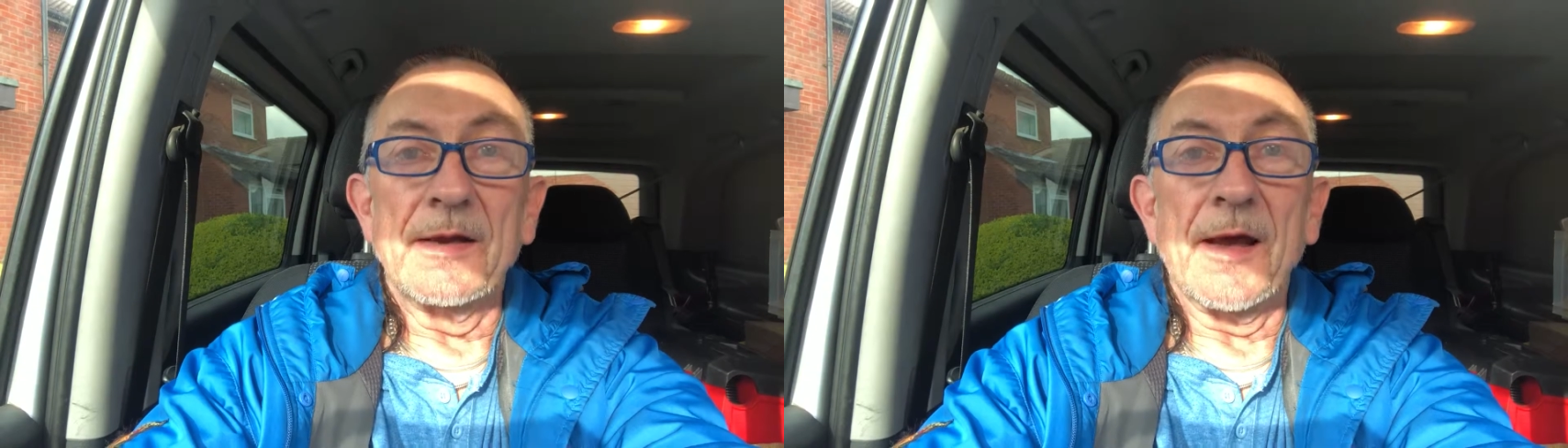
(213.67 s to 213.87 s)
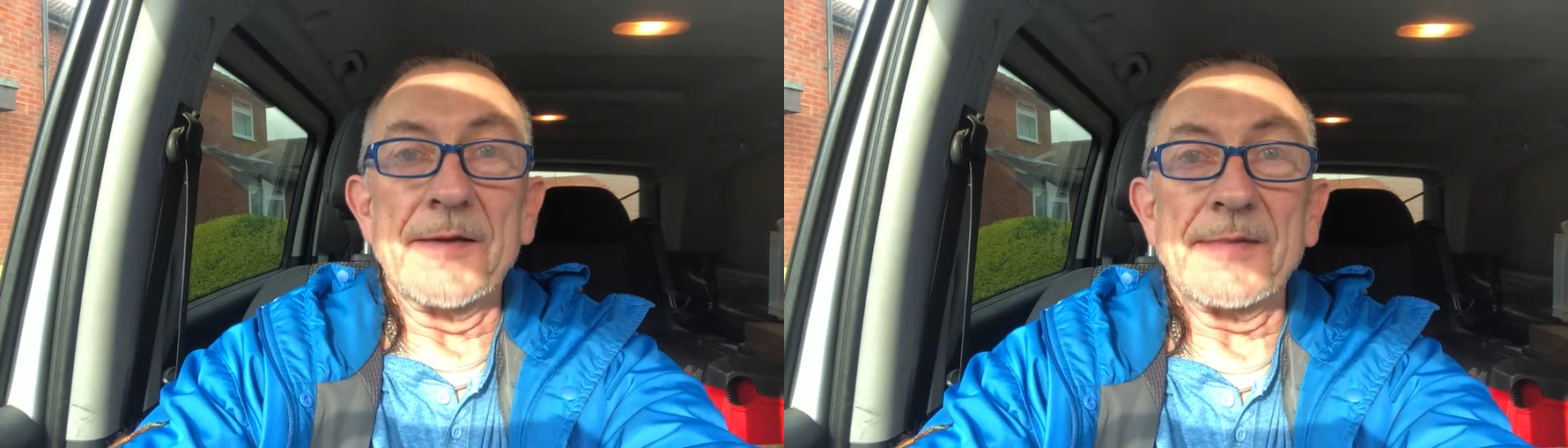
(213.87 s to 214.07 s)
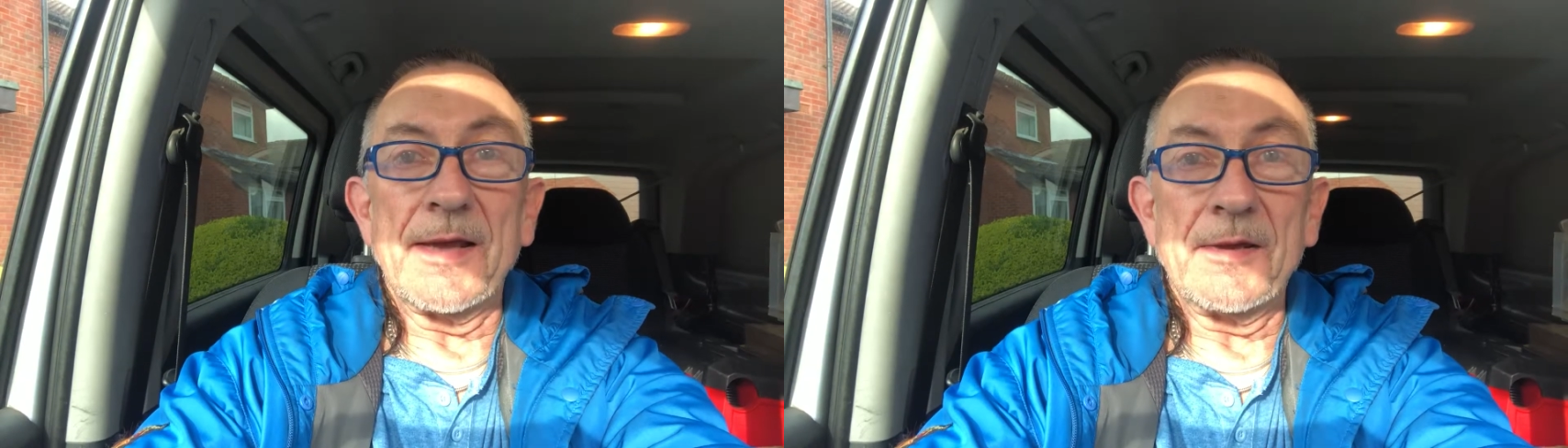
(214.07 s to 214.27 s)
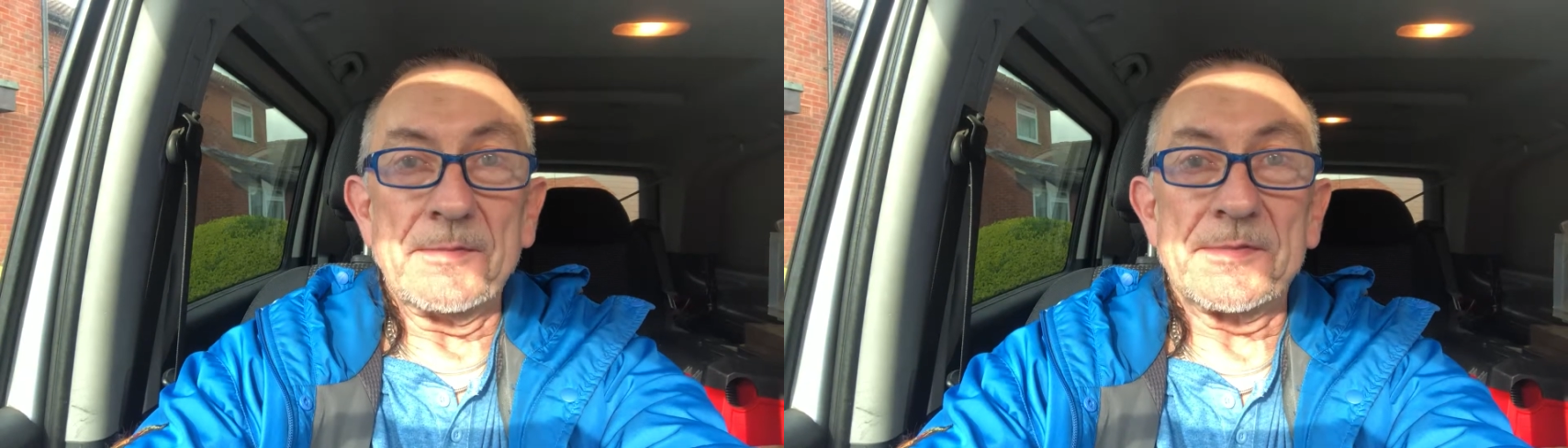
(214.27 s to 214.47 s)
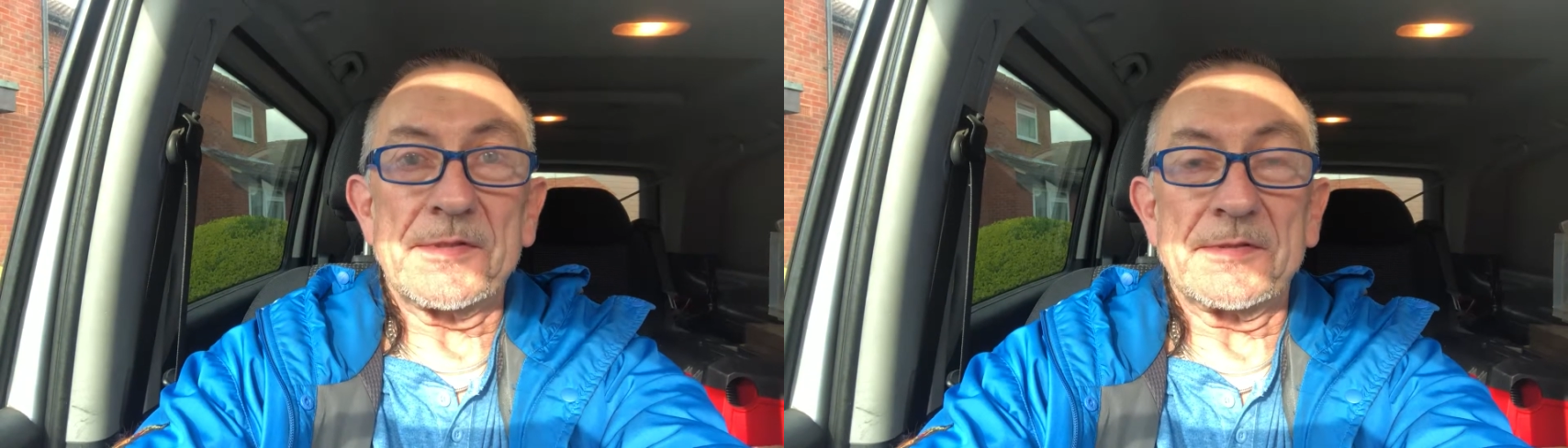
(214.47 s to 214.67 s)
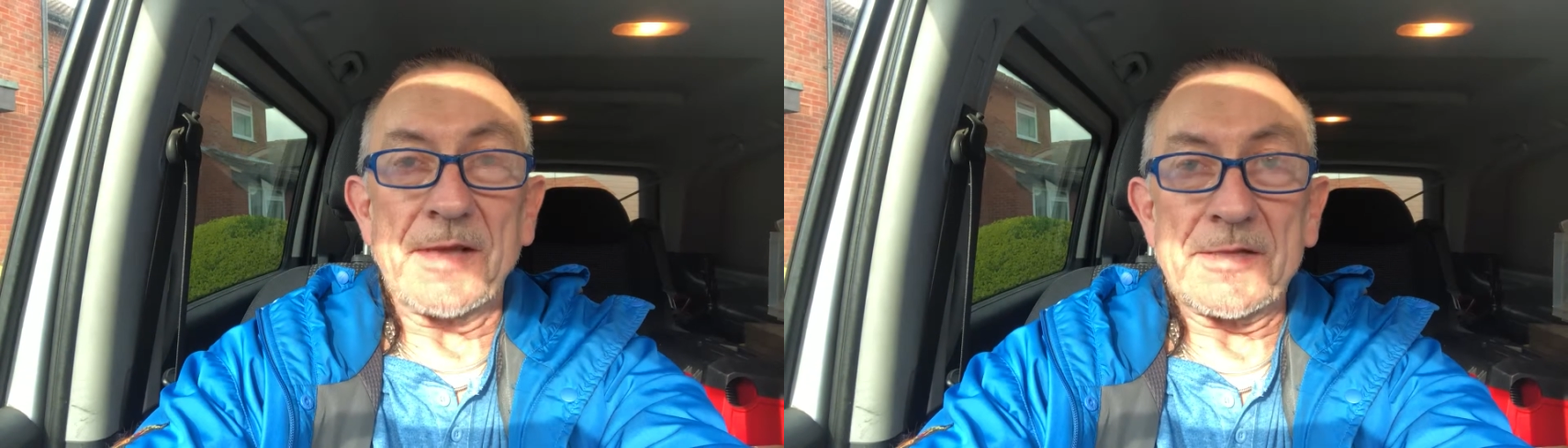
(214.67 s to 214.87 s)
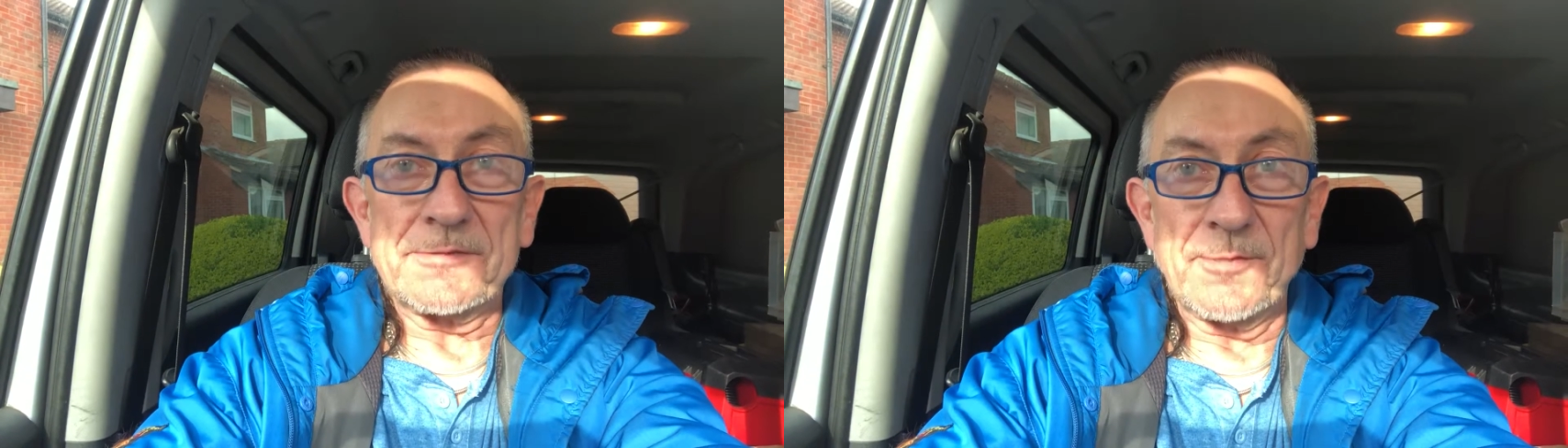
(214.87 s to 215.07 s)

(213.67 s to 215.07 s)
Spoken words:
Hope that helps. Thanks for